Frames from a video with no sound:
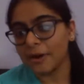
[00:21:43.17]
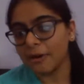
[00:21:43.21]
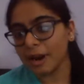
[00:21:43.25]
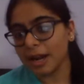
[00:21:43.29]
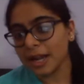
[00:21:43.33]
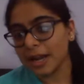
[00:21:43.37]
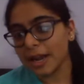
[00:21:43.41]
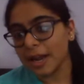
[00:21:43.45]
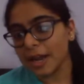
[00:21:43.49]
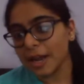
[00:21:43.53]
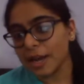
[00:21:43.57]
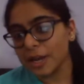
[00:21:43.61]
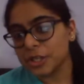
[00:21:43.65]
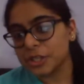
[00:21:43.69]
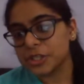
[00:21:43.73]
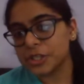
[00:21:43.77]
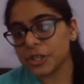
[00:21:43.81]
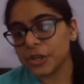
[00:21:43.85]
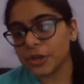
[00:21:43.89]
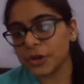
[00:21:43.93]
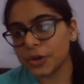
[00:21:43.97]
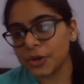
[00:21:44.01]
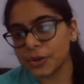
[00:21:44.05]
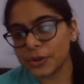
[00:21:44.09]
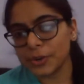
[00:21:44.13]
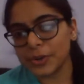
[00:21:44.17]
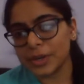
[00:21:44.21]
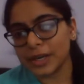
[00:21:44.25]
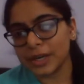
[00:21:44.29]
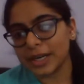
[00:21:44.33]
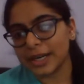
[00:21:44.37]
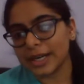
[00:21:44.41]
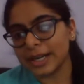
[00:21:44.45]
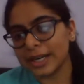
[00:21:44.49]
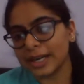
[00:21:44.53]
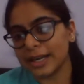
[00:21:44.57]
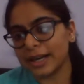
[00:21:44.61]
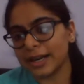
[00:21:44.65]
Right. So
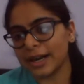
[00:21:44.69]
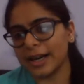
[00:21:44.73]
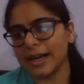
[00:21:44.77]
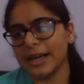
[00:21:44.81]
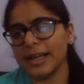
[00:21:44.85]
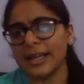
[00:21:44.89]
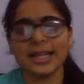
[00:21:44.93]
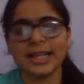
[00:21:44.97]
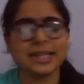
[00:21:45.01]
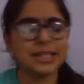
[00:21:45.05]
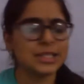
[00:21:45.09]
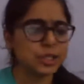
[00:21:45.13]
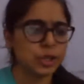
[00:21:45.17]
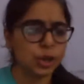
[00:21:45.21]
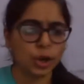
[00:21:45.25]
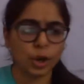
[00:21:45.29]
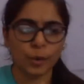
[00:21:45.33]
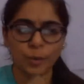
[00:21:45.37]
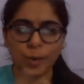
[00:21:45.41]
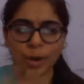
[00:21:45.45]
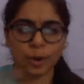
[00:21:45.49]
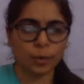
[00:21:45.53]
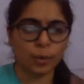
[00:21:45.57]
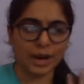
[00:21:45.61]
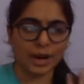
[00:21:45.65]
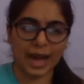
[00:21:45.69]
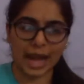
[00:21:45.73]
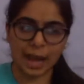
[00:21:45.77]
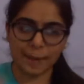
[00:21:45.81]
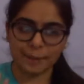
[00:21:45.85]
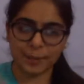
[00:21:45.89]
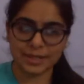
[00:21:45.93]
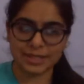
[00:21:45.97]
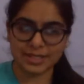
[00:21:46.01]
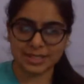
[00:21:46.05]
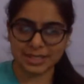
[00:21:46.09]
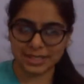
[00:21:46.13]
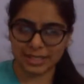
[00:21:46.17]
let's talk about what
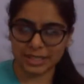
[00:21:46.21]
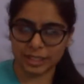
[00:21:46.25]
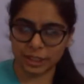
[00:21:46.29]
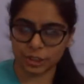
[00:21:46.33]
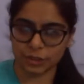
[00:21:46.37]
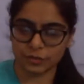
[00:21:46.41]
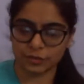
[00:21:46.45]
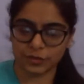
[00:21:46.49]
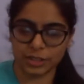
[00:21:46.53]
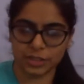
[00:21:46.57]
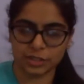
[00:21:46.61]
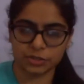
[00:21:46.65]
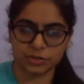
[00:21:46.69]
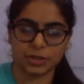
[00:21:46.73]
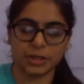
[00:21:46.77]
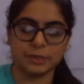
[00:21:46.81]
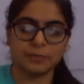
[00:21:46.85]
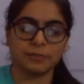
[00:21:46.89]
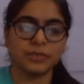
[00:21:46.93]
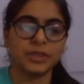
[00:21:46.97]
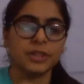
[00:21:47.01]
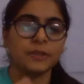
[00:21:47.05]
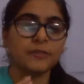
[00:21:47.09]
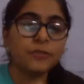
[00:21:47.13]
happens in each of these three.